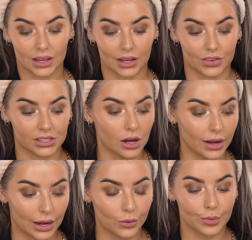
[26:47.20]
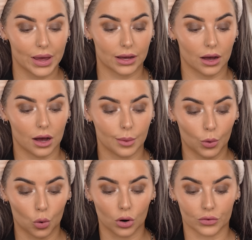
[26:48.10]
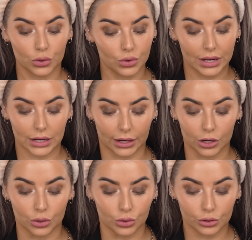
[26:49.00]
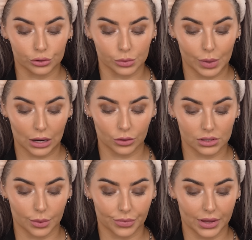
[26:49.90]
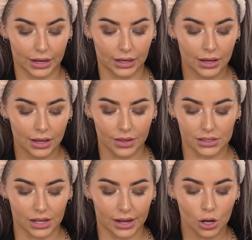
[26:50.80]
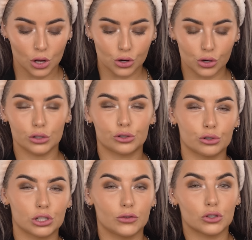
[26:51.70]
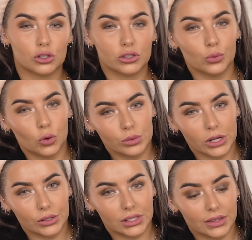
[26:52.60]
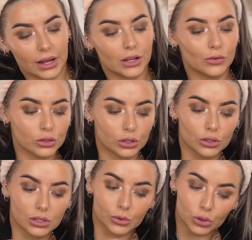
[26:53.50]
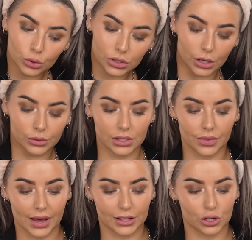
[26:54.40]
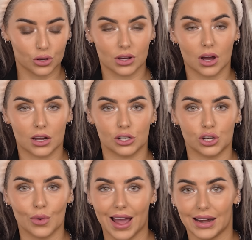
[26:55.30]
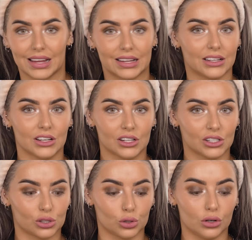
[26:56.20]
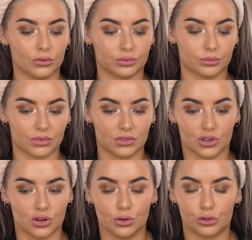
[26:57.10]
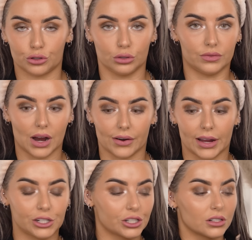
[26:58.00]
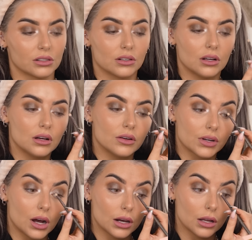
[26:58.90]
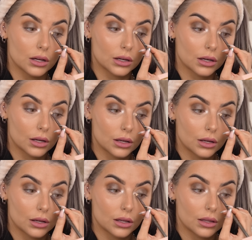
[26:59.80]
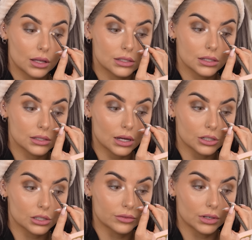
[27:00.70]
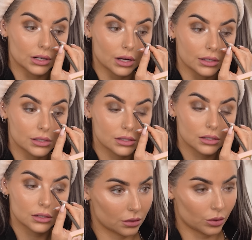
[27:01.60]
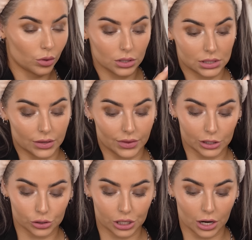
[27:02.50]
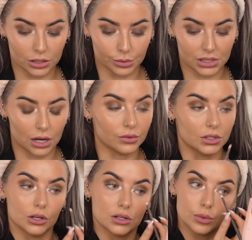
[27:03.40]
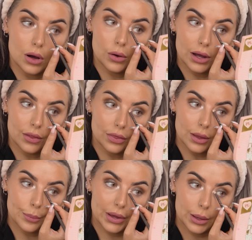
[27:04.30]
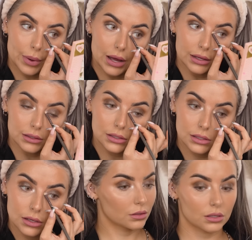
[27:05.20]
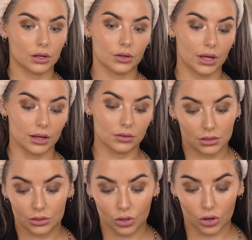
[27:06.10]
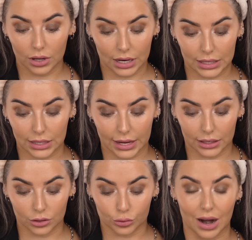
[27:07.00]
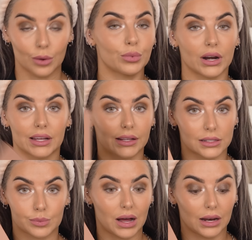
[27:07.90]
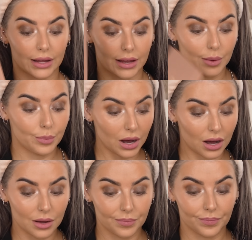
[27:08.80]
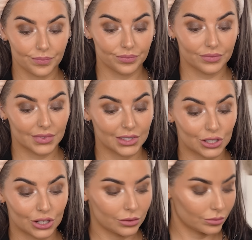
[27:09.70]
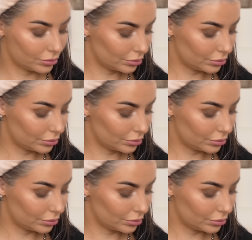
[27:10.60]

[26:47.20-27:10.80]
if you're starting out with makeup or if you need like a new neutrals palette or something that's like neutrals, you've also got some warm tones in there, you've also got some cool tones in there. So you can kind of do any sort of neutral variation of an eye look. This is actually really nice. The quality of the actual shadows themselves are good as well and they're big pans. So yeah, not anything groundbreaking this palette here, but it's good.